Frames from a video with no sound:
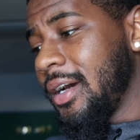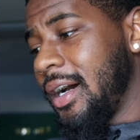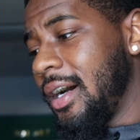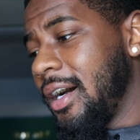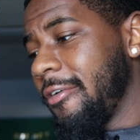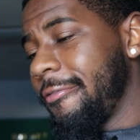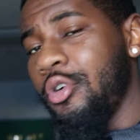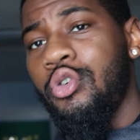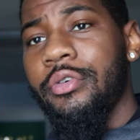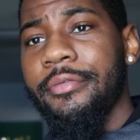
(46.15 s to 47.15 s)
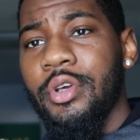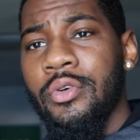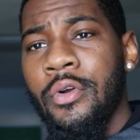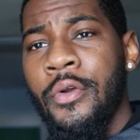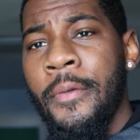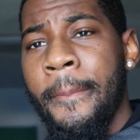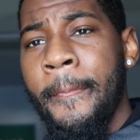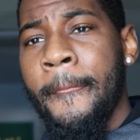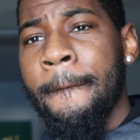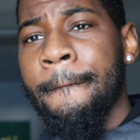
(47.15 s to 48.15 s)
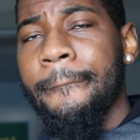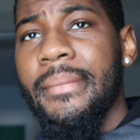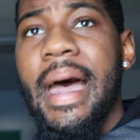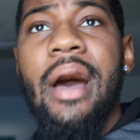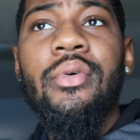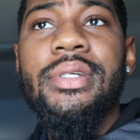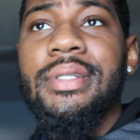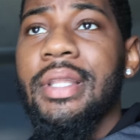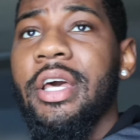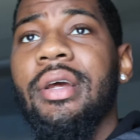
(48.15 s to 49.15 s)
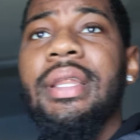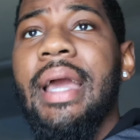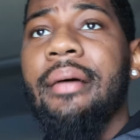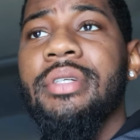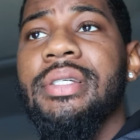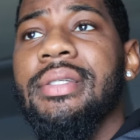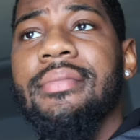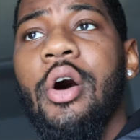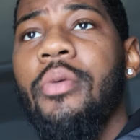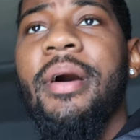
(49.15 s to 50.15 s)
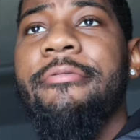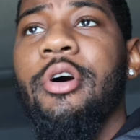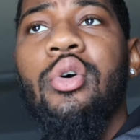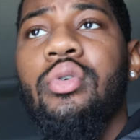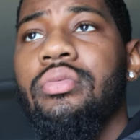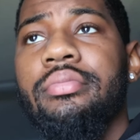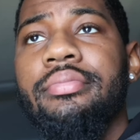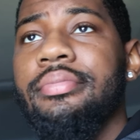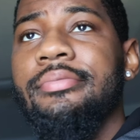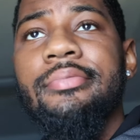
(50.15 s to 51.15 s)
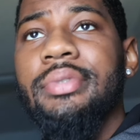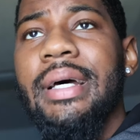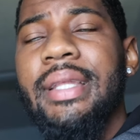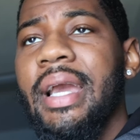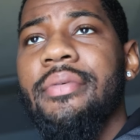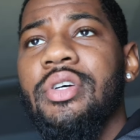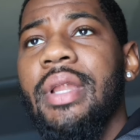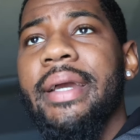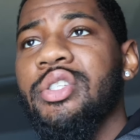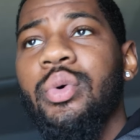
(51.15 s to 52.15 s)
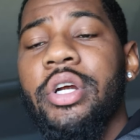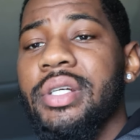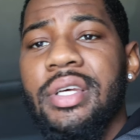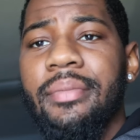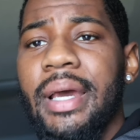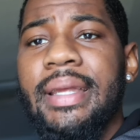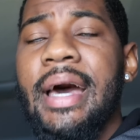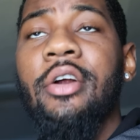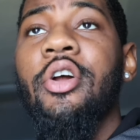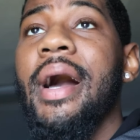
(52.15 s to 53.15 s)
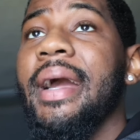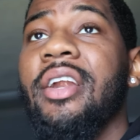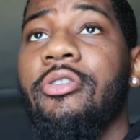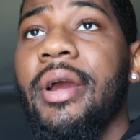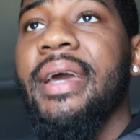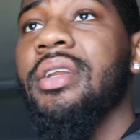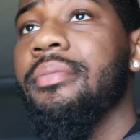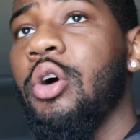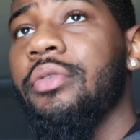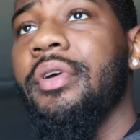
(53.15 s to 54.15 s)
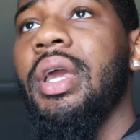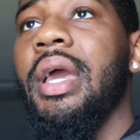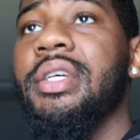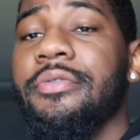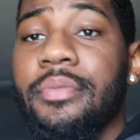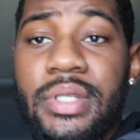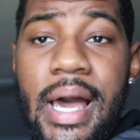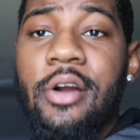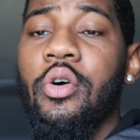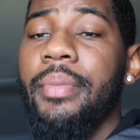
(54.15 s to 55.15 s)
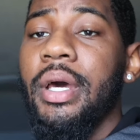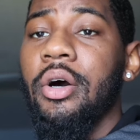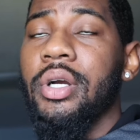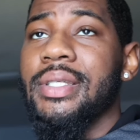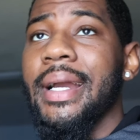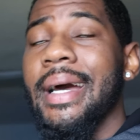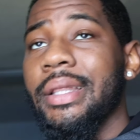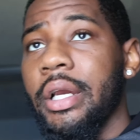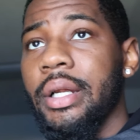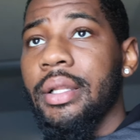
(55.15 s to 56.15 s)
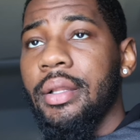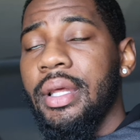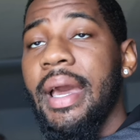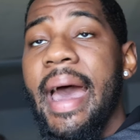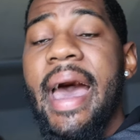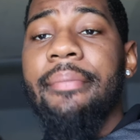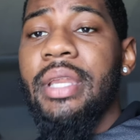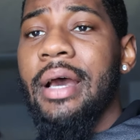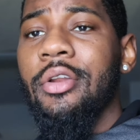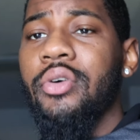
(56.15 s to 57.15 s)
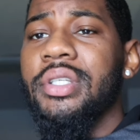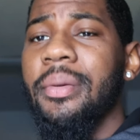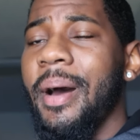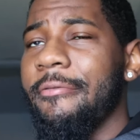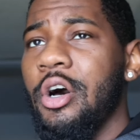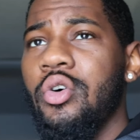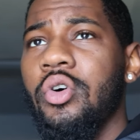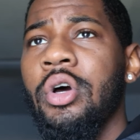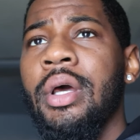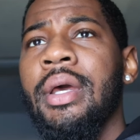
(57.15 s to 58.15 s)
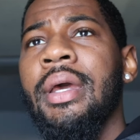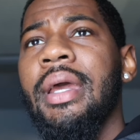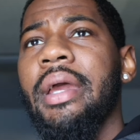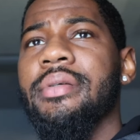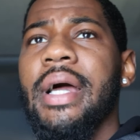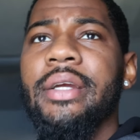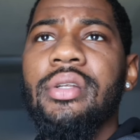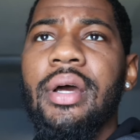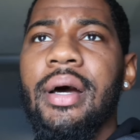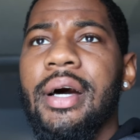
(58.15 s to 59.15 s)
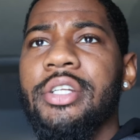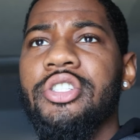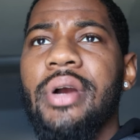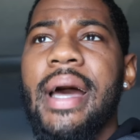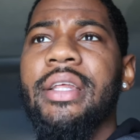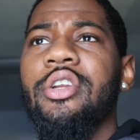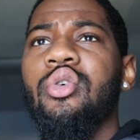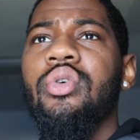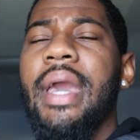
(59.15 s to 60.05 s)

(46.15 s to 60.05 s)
uh, food review. Now I was literally, I'm just on my phone. I think I was on like Twitter or something like that. I don't know. I got a random notification from Taco Bell because I got their their app downloaded to my phone it was like uh, try the new